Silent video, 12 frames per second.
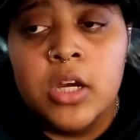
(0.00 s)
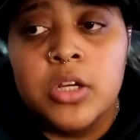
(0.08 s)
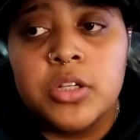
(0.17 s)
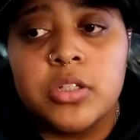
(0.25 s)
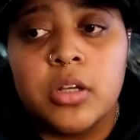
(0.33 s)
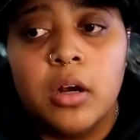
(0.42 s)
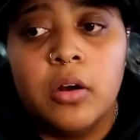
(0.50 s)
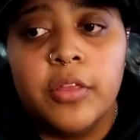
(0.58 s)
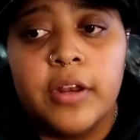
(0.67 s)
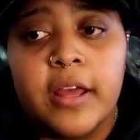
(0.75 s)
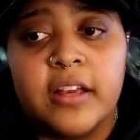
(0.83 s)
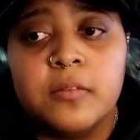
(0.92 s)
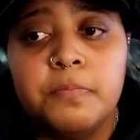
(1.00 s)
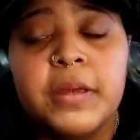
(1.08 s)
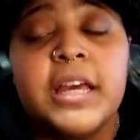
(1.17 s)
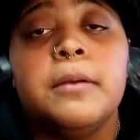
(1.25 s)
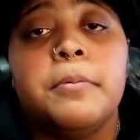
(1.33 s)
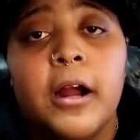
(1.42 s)
So the next
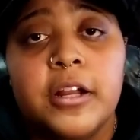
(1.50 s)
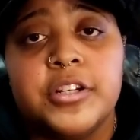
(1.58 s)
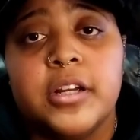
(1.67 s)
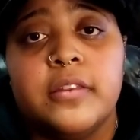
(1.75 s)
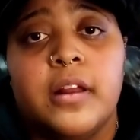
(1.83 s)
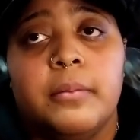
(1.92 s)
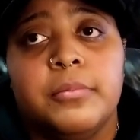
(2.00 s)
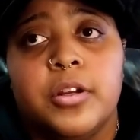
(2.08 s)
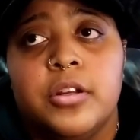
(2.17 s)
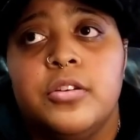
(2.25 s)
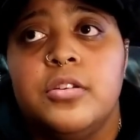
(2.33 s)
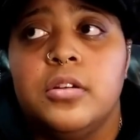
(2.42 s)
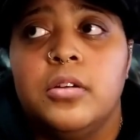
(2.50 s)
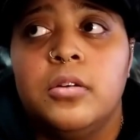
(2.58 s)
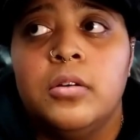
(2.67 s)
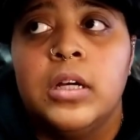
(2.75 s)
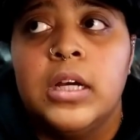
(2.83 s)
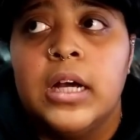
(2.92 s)
big project that I'm gonna
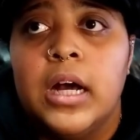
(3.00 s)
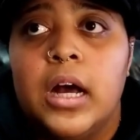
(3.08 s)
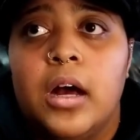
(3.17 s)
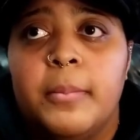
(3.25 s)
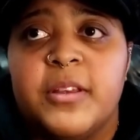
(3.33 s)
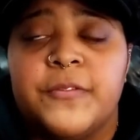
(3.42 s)
do um,